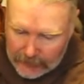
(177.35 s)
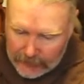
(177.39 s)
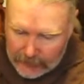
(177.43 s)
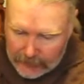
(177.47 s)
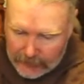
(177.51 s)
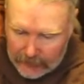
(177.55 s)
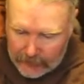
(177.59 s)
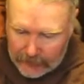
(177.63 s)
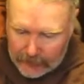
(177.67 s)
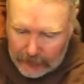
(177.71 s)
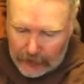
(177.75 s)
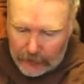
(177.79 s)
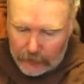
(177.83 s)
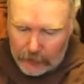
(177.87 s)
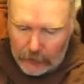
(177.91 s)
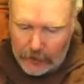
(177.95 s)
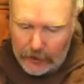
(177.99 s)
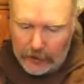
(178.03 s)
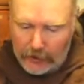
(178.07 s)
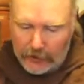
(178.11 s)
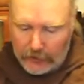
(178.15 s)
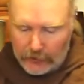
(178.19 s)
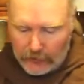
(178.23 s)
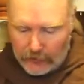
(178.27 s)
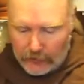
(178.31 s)
and that
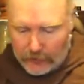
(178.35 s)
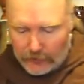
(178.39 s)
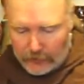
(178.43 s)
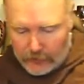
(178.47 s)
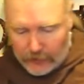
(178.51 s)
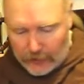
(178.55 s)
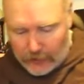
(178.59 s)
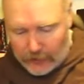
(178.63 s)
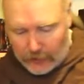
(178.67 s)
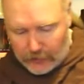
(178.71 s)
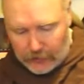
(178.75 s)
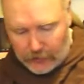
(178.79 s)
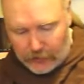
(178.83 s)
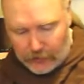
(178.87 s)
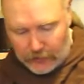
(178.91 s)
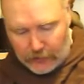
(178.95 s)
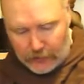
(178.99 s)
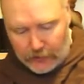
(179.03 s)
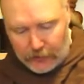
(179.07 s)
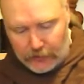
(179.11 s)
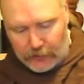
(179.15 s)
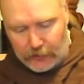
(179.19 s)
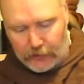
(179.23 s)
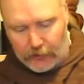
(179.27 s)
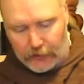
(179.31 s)
way your
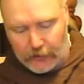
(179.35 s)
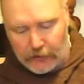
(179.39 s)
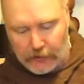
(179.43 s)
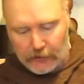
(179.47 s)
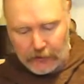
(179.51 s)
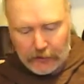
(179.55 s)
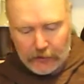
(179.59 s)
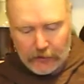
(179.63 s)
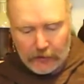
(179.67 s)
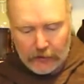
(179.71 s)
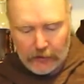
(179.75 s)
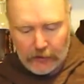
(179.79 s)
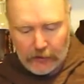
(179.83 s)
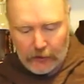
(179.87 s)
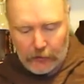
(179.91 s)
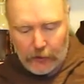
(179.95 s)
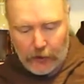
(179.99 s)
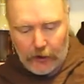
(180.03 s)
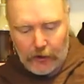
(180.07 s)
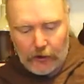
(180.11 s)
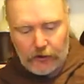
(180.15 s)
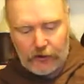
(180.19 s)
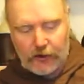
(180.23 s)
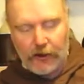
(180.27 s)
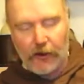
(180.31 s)

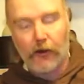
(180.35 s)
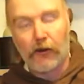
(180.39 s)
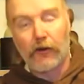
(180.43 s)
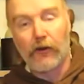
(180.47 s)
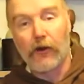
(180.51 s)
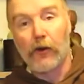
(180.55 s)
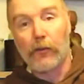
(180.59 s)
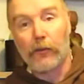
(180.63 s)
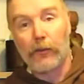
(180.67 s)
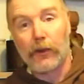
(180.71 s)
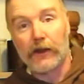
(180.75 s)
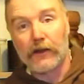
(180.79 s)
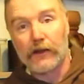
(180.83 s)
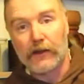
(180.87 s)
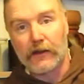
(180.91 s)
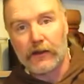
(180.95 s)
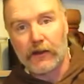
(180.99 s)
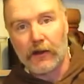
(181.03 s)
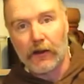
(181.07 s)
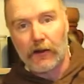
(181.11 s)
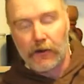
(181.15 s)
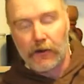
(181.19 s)
sauerkraut pieces aren't